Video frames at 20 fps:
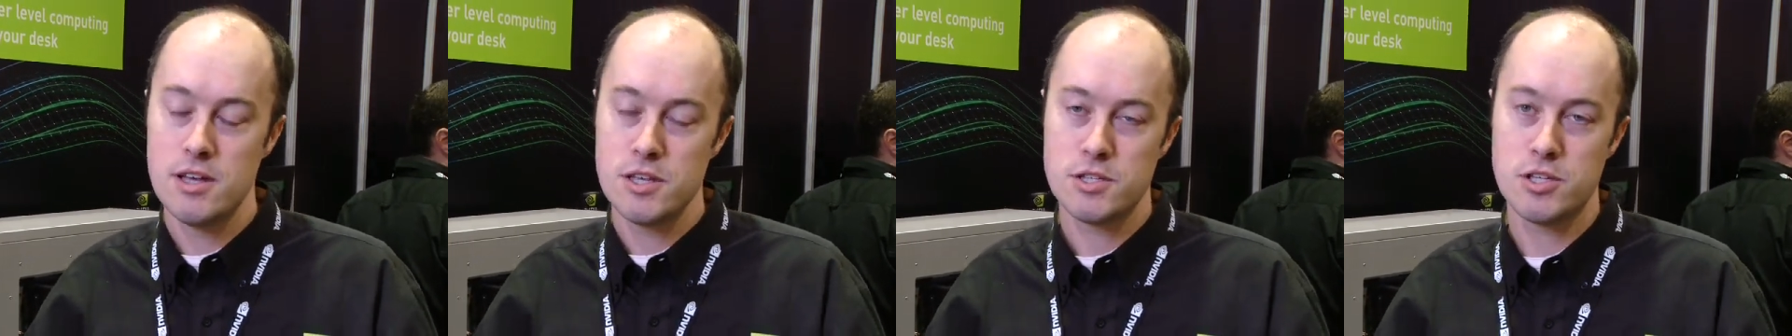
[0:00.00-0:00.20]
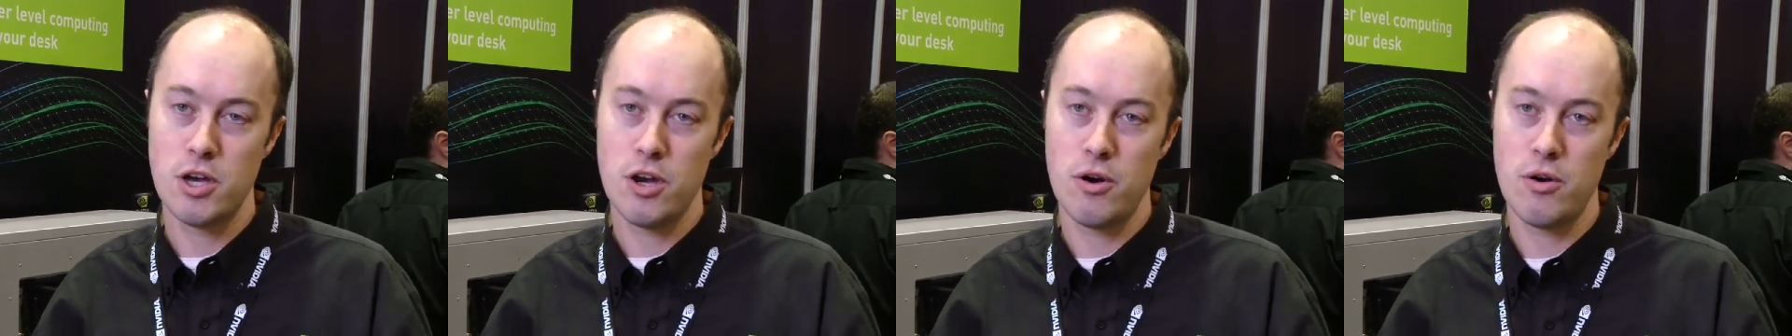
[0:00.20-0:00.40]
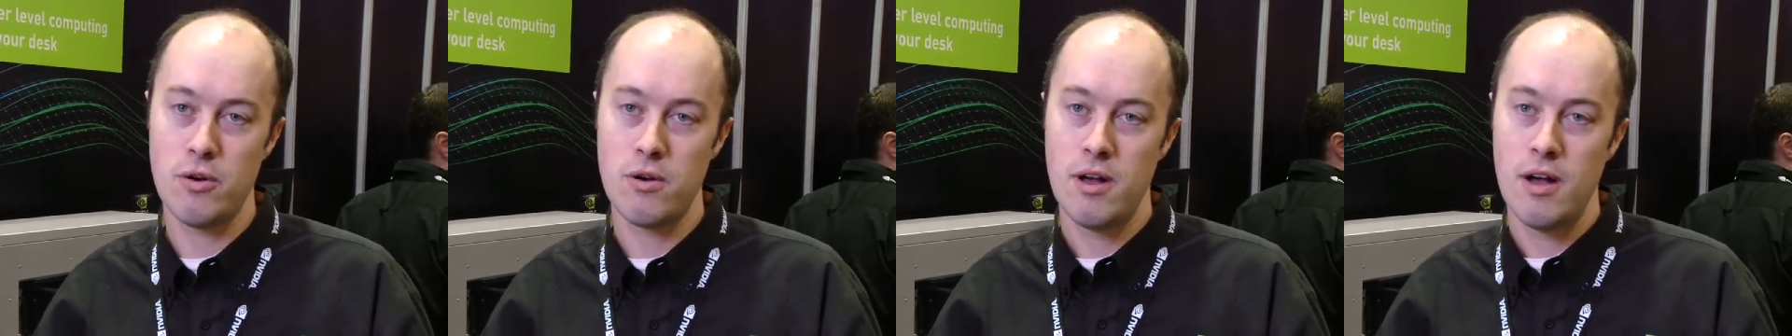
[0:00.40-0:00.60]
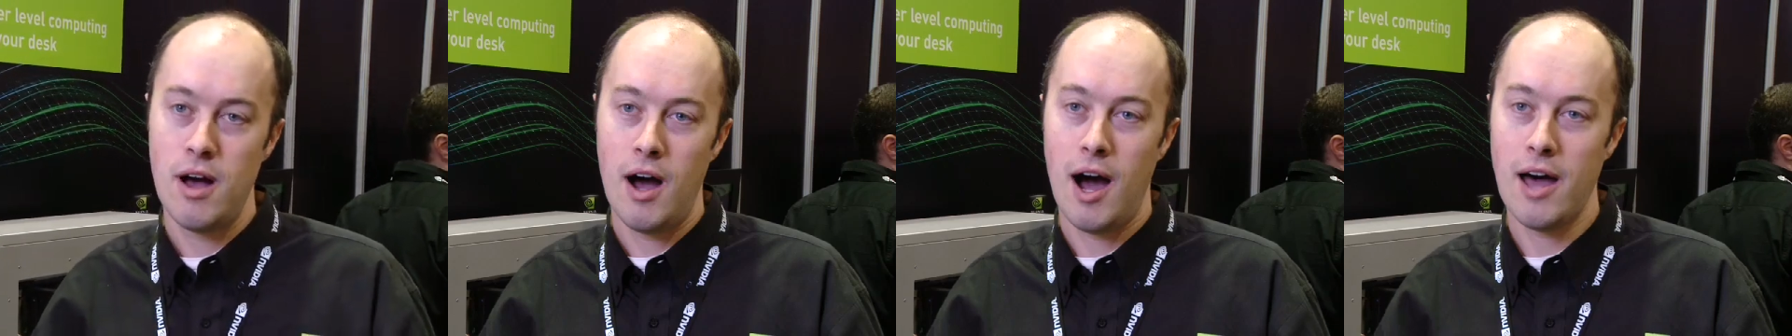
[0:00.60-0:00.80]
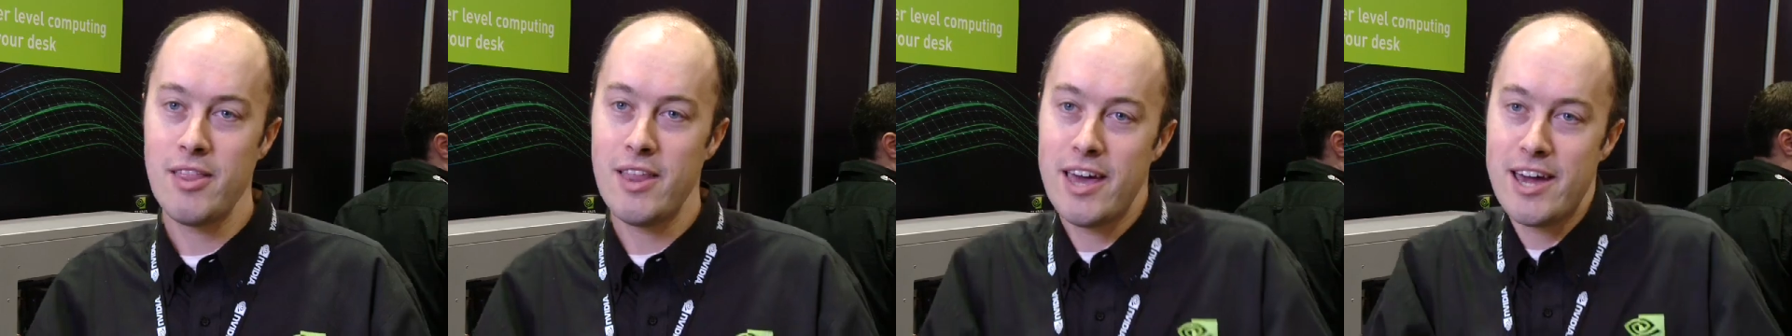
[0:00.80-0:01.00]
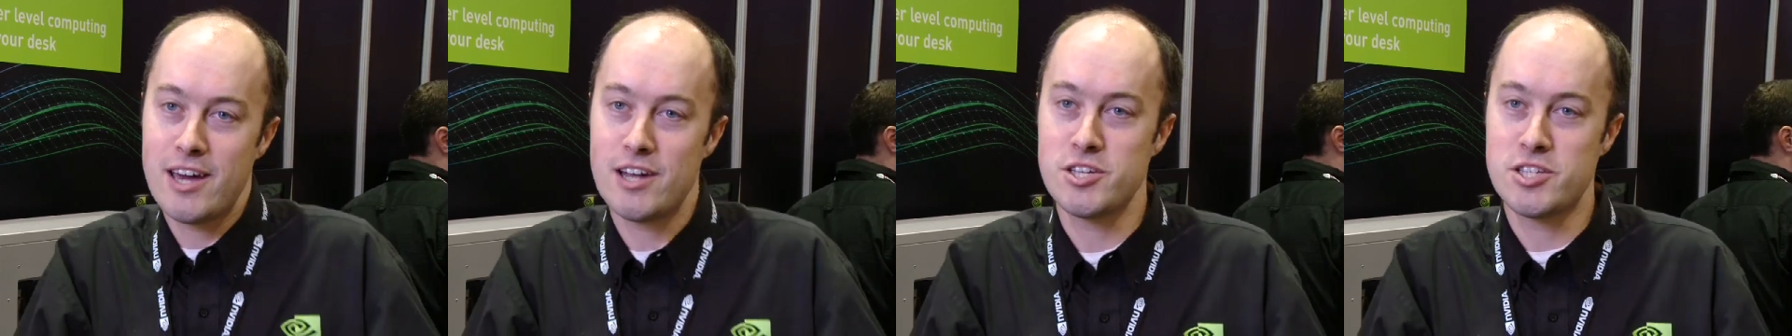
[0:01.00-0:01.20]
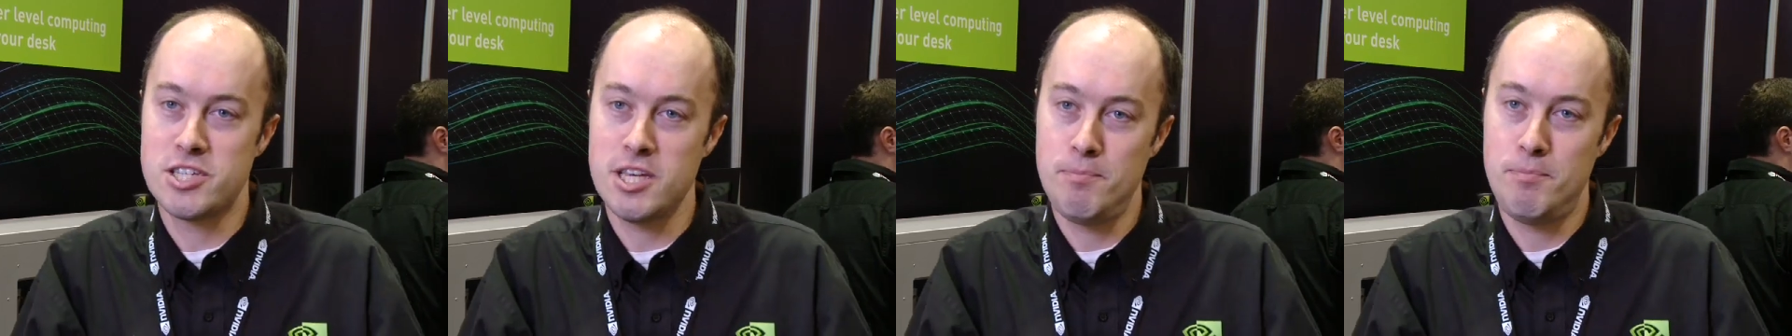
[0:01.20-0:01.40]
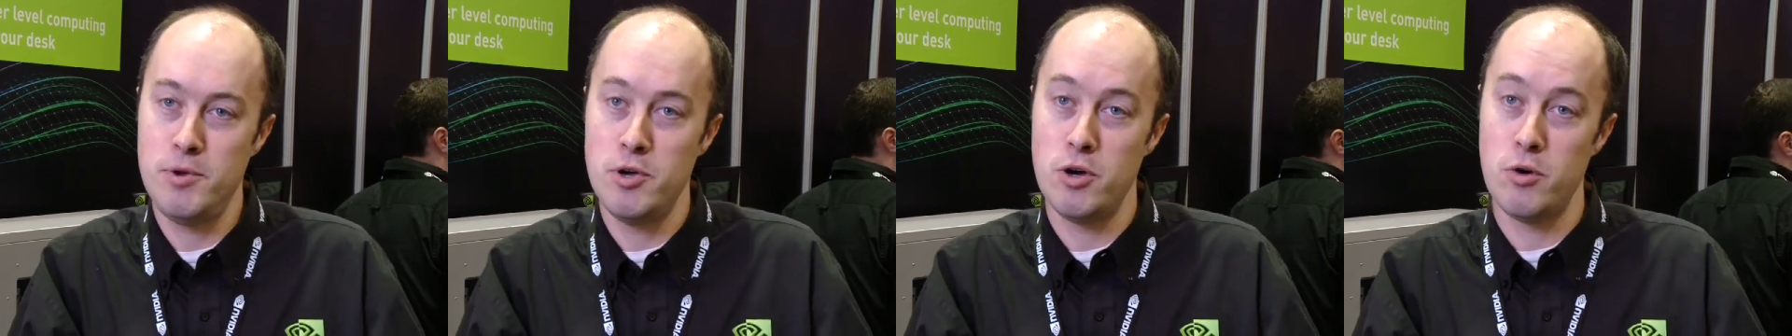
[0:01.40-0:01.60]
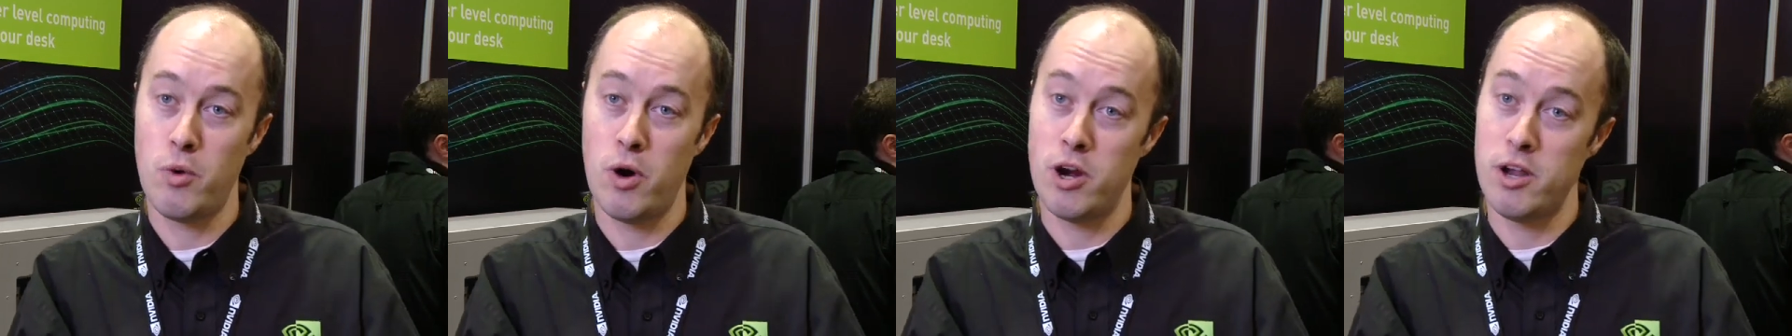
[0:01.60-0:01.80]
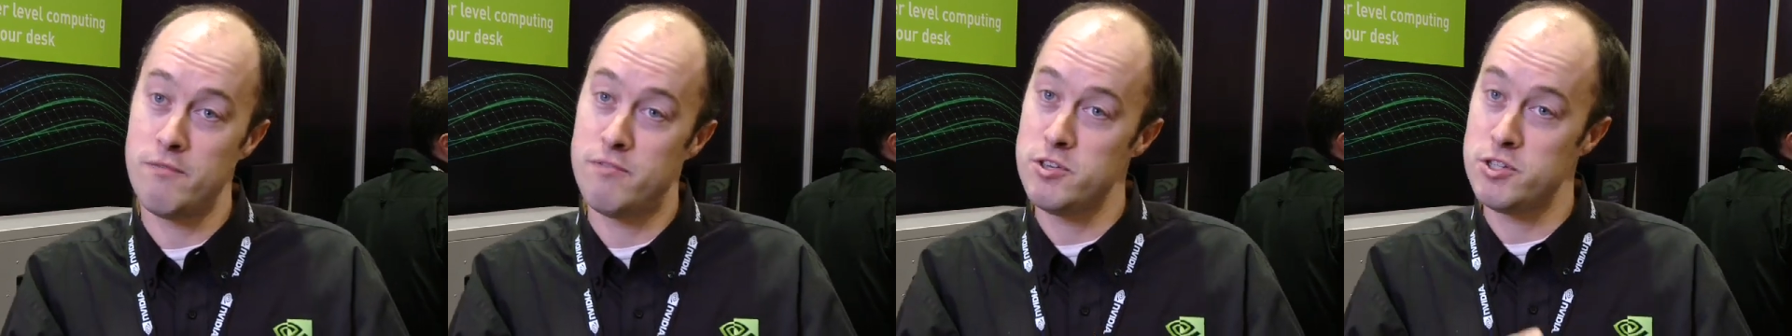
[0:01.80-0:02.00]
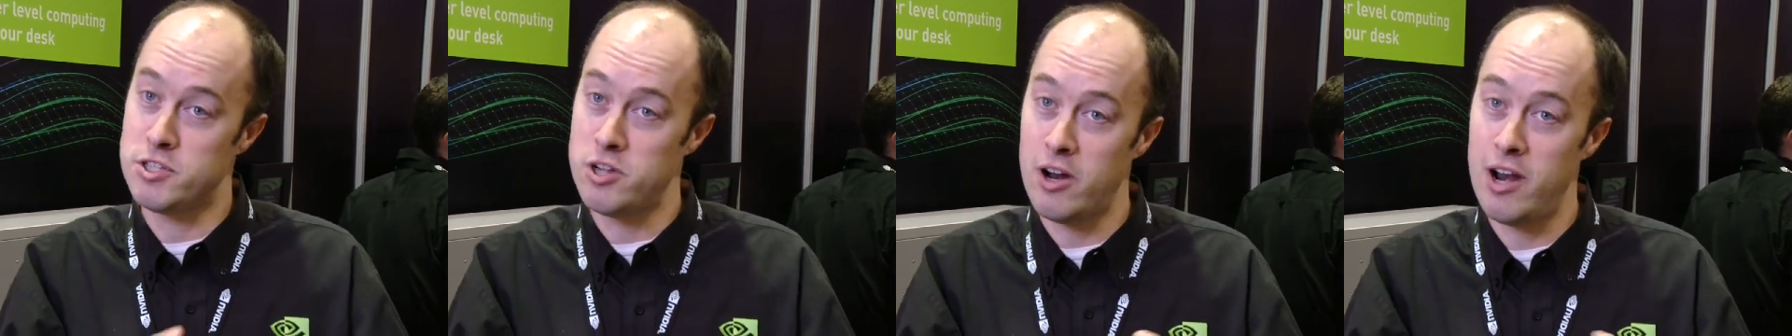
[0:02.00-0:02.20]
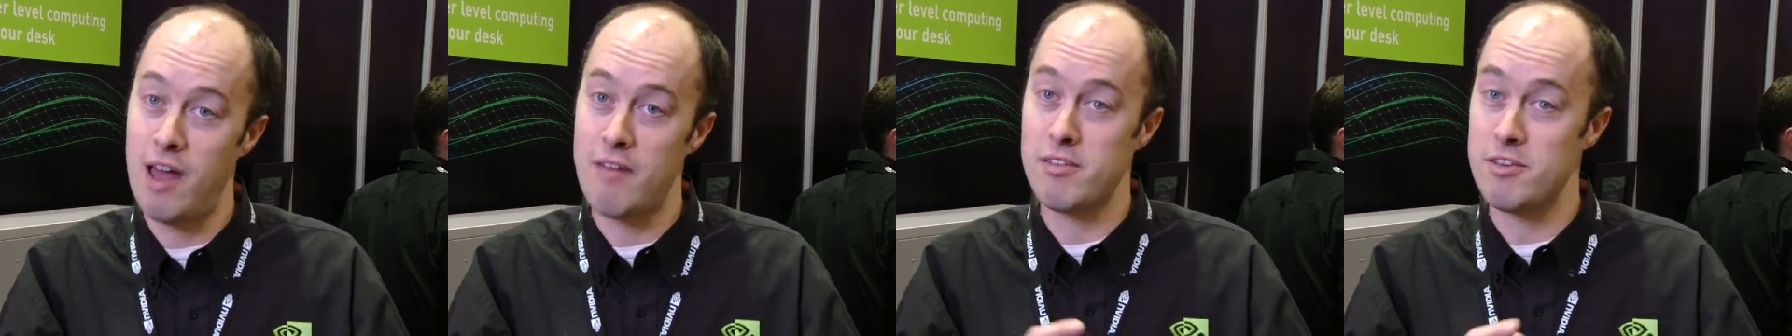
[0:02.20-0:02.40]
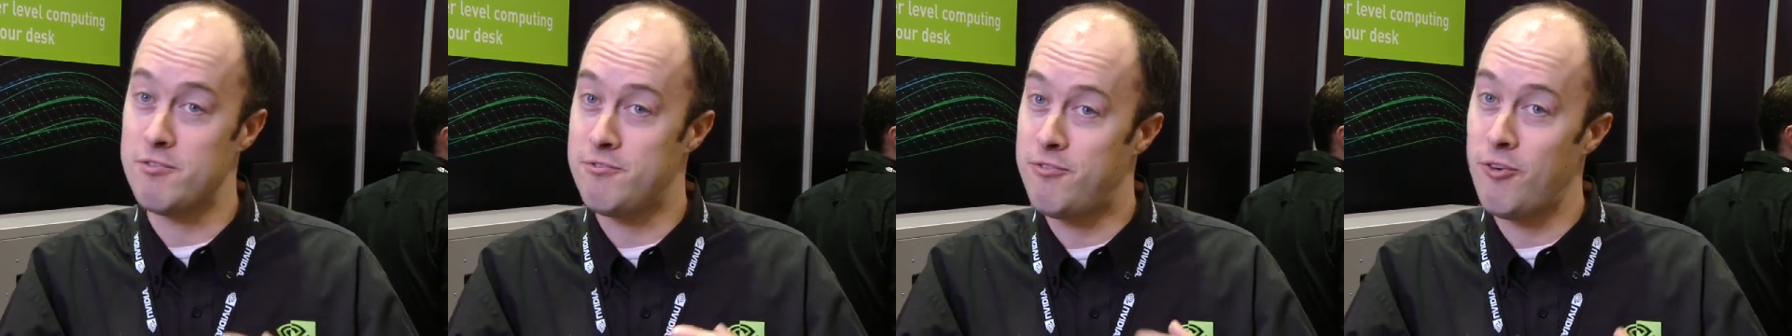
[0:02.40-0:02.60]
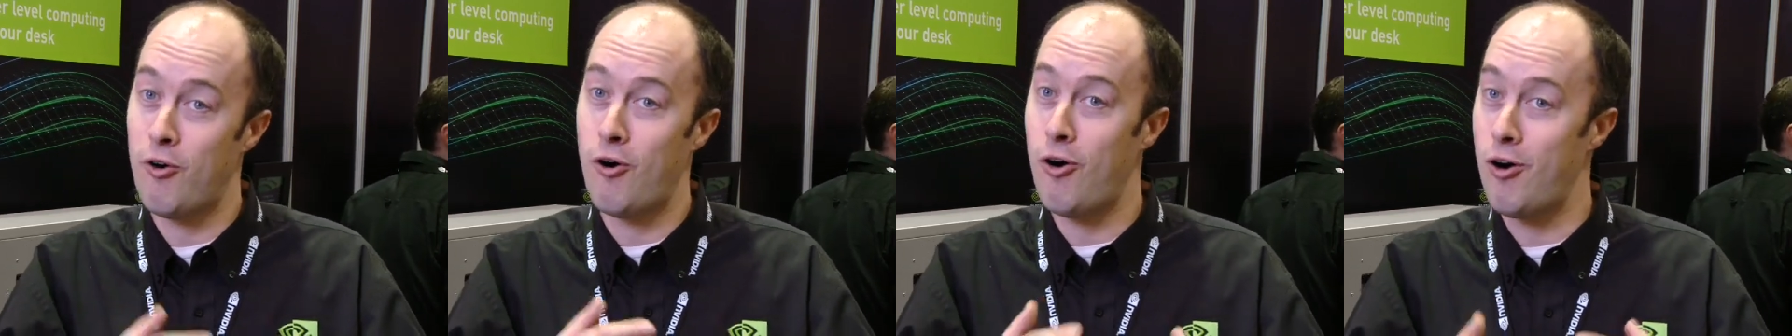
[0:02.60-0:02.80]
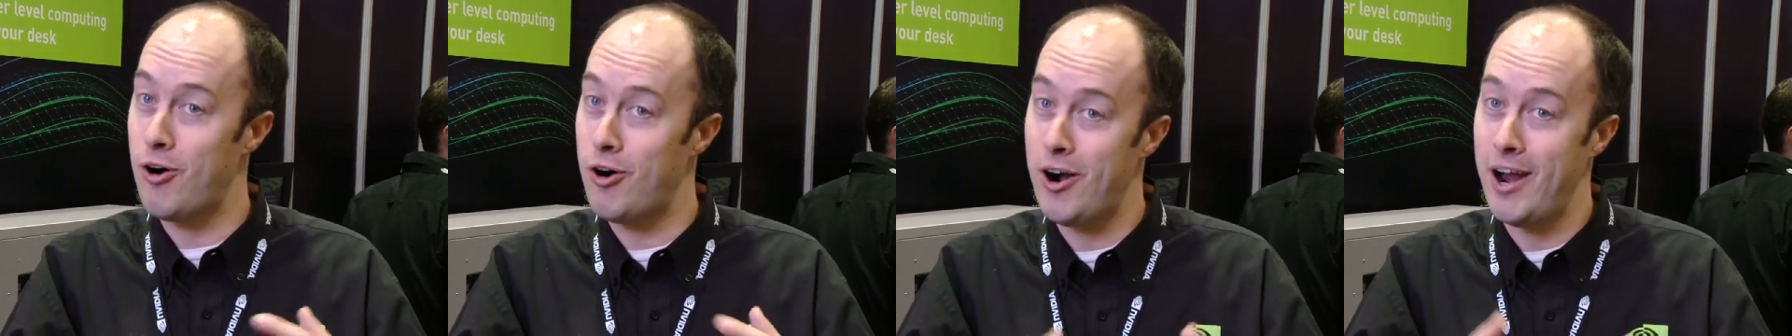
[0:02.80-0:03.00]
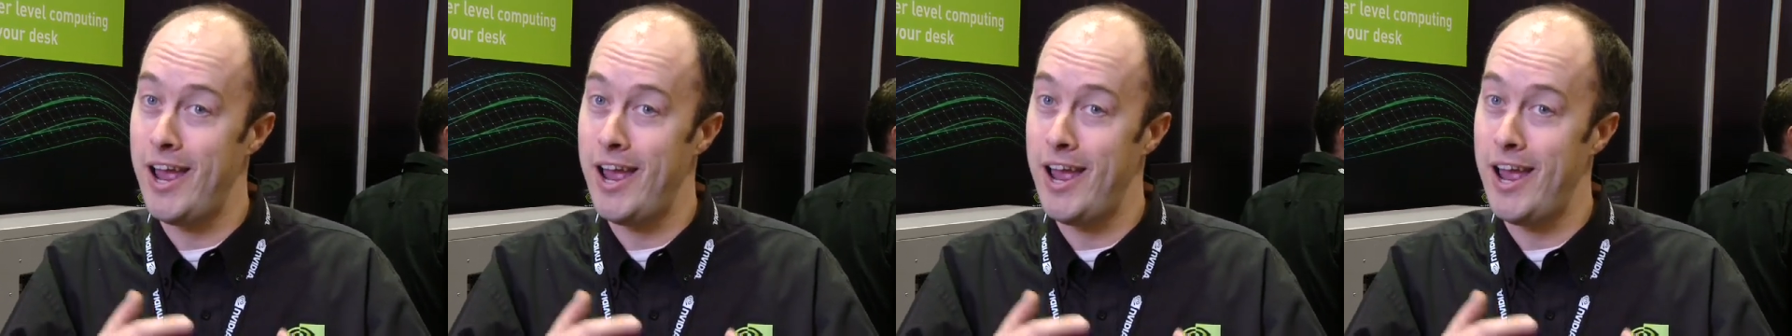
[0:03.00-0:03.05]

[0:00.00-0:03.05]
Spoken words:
So unlike on a CPU where if you start having 4,